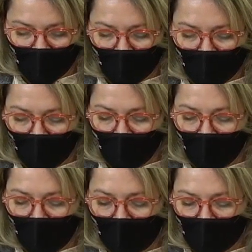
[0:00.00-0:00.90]
Canary
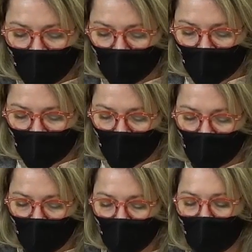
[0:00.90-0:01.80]
Islands and the
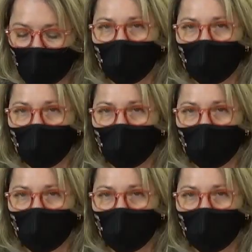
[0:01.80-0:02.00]
wonderful